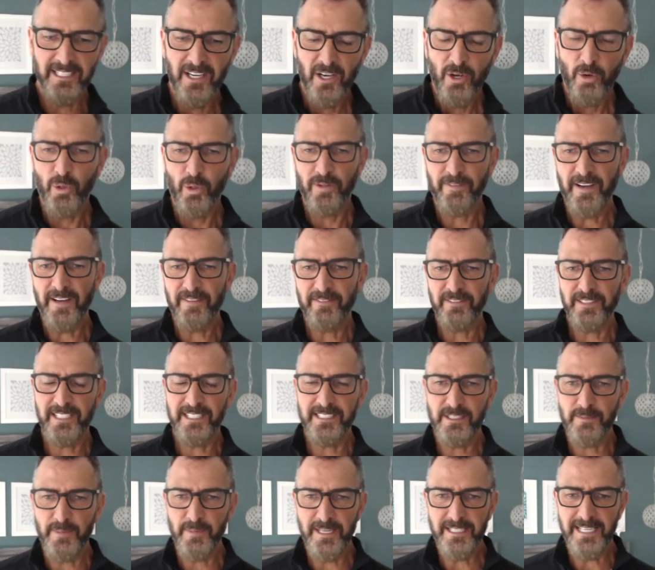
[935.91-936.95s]
well, if I have leads
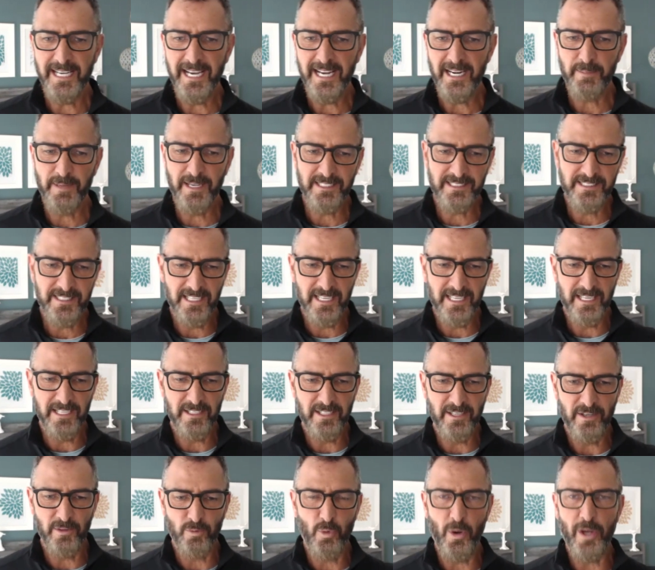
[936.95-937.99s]
in my database, then
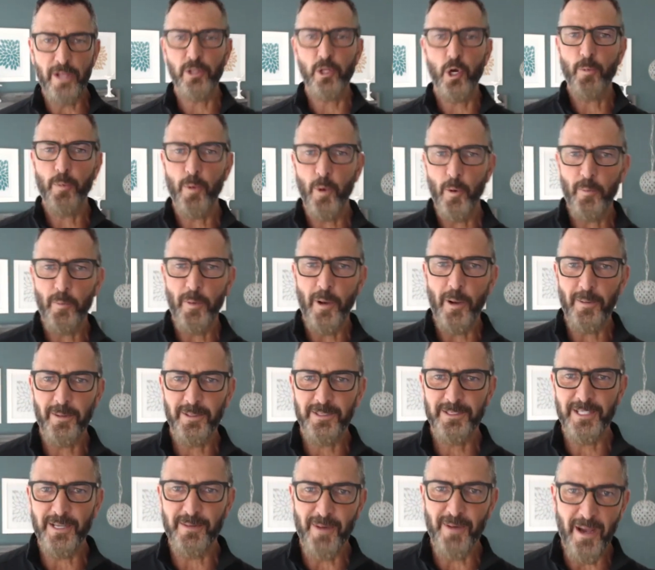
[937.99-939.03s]
Ylopo bubbles
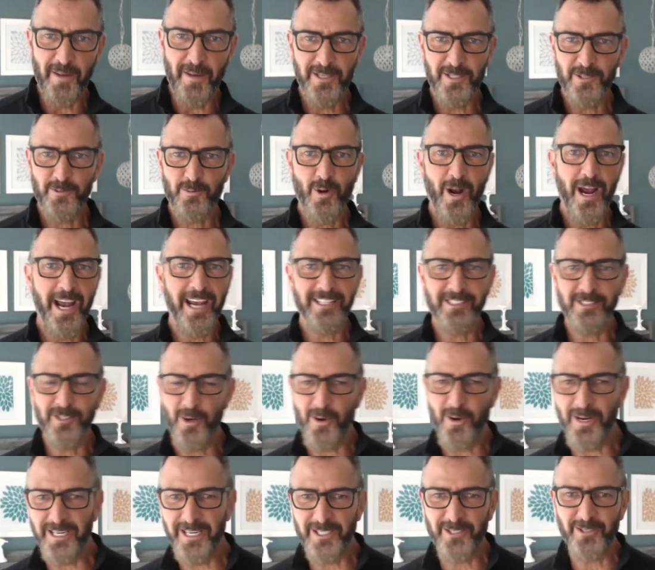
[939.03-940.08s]
them up because Raya's
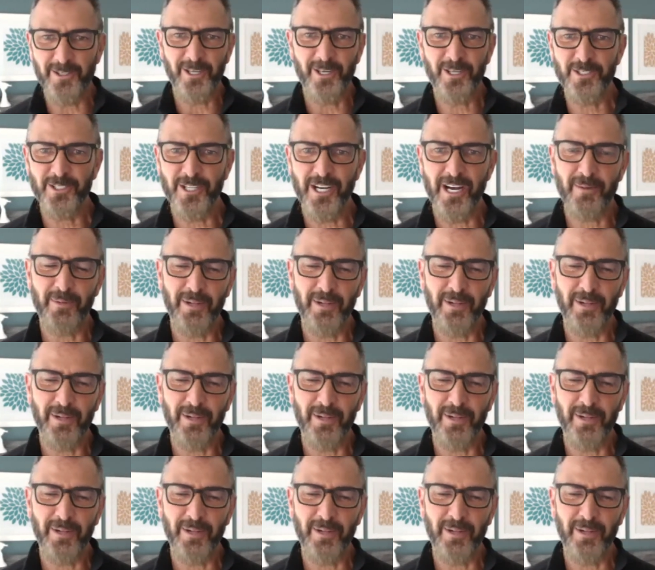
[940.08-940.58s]
going and doing her job.